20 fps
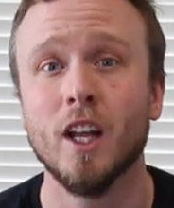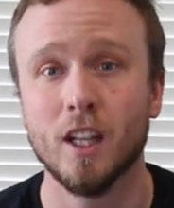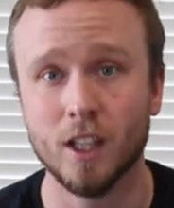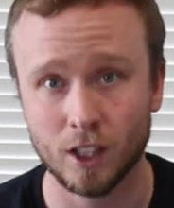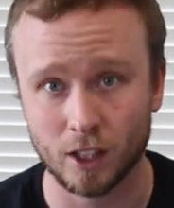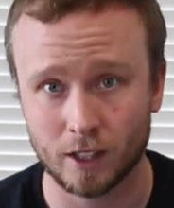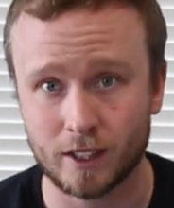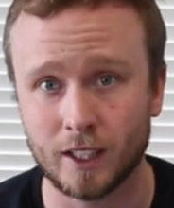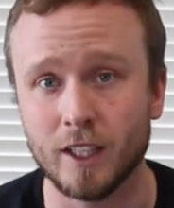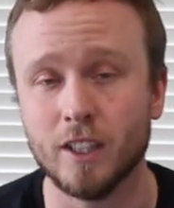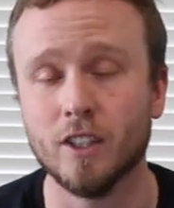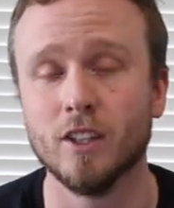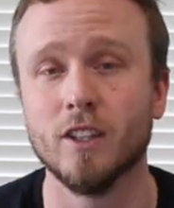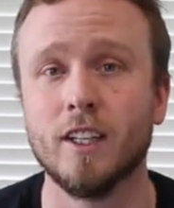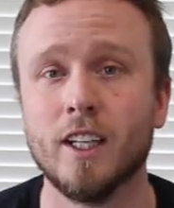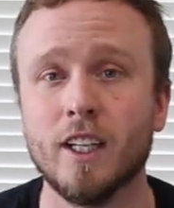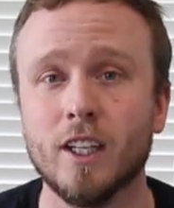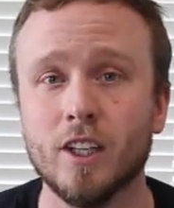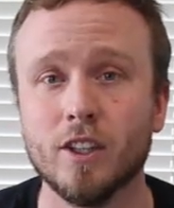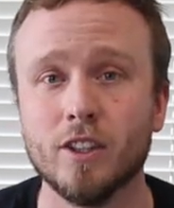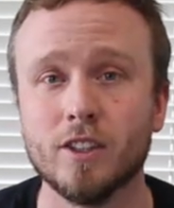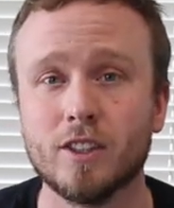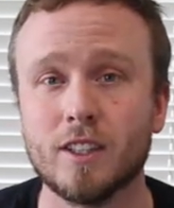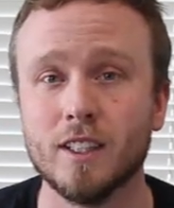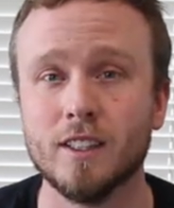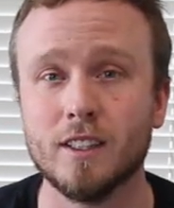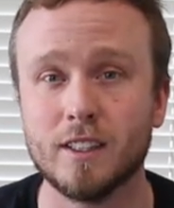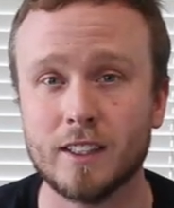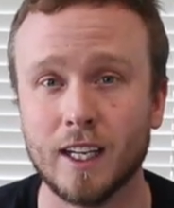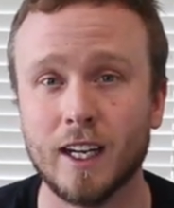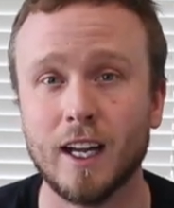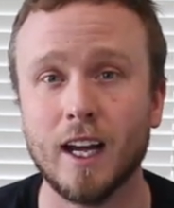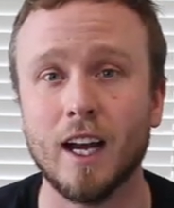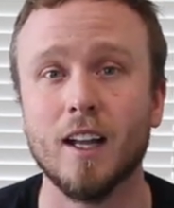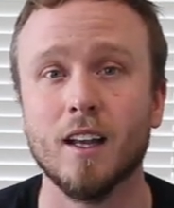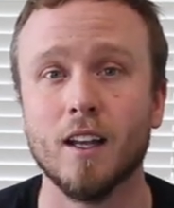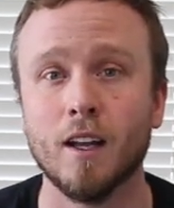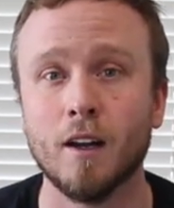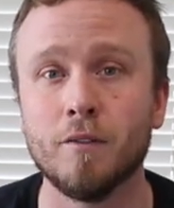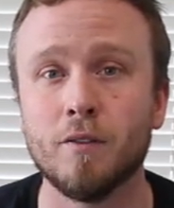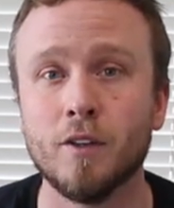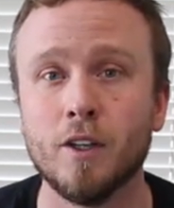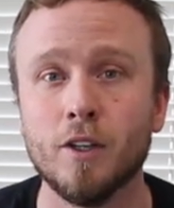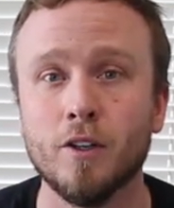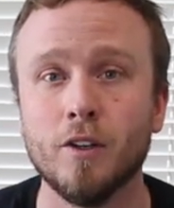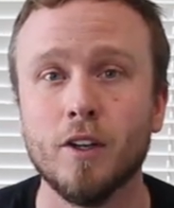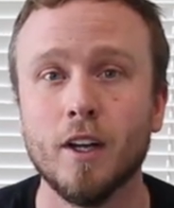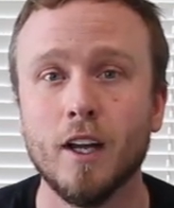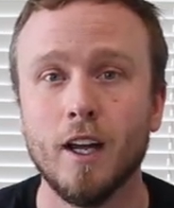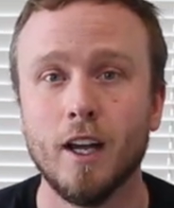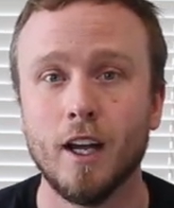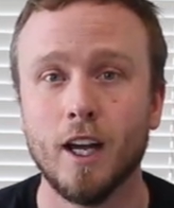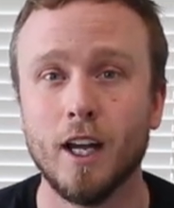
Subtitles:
Look at your leaders and say, I love you.